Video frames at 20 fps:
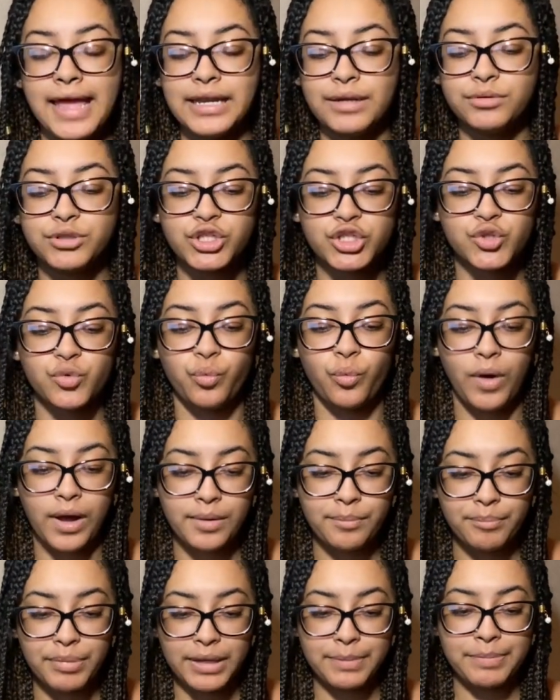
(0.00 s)
It was just
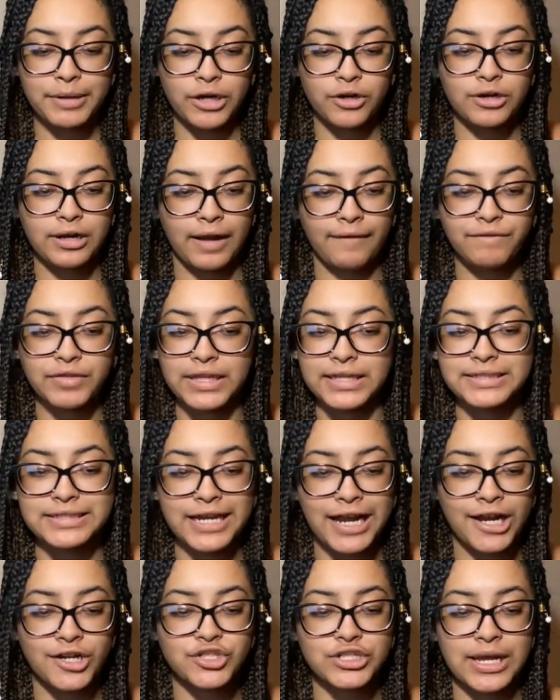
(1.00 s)
one big paragraph, the
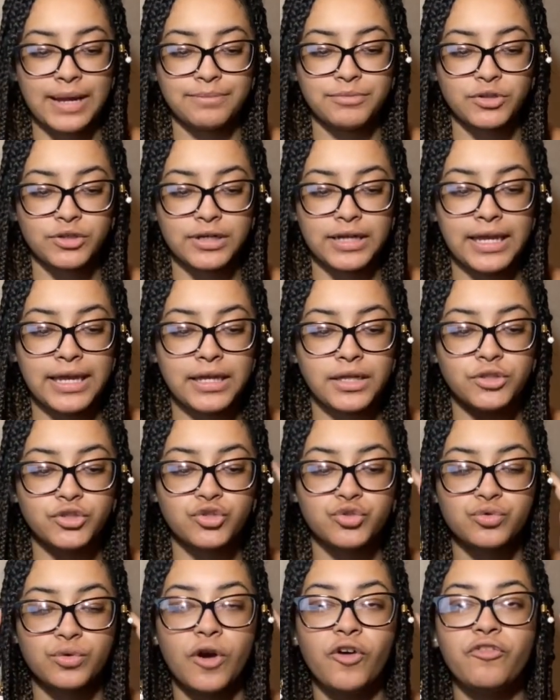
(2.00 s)
entire chapter. It
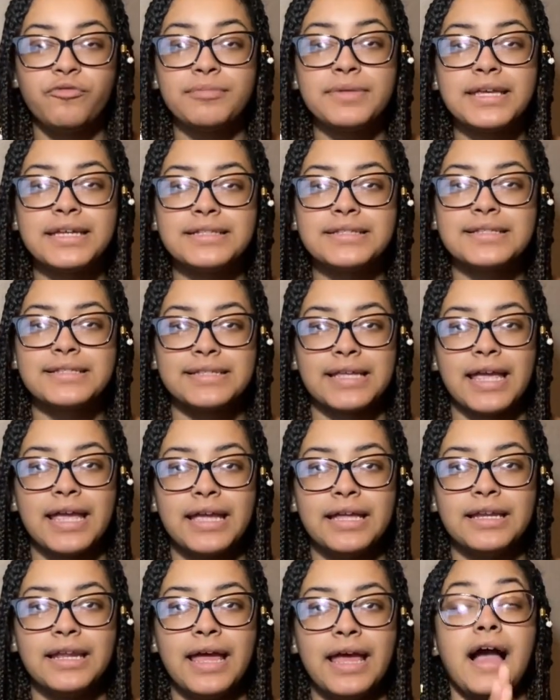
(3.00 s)
drove me
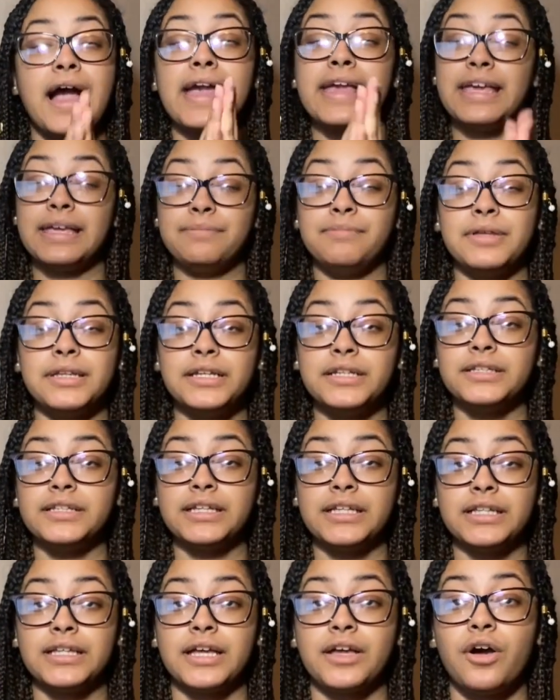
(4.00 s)
insane, and I immediately
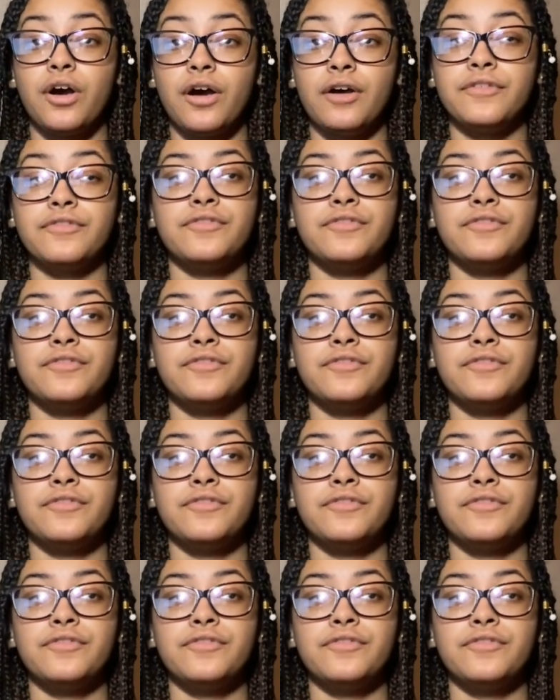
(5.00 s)
click off.